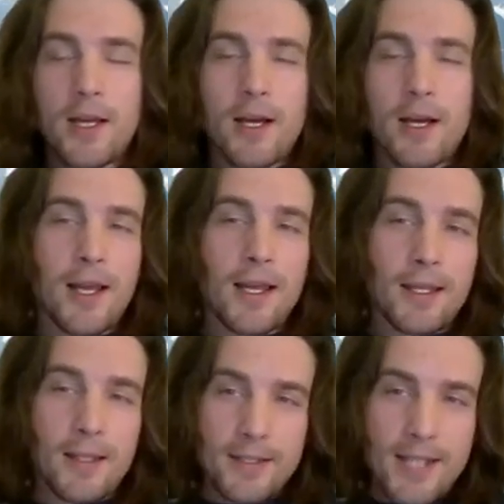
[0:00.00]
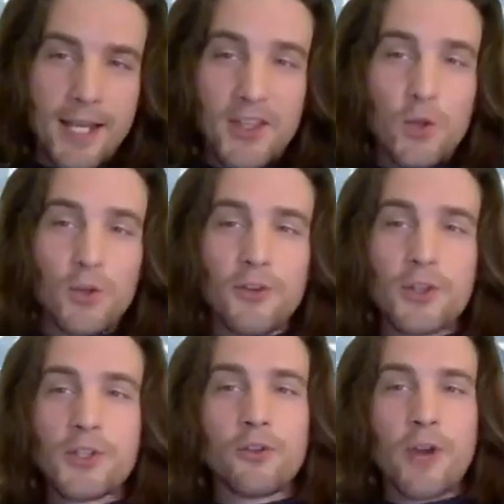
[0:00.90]
I take the universal
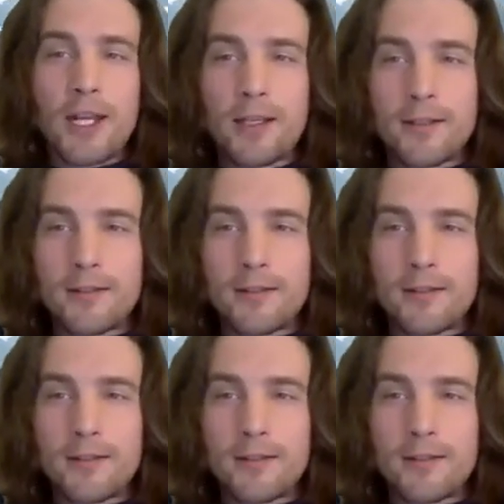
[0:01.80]
grading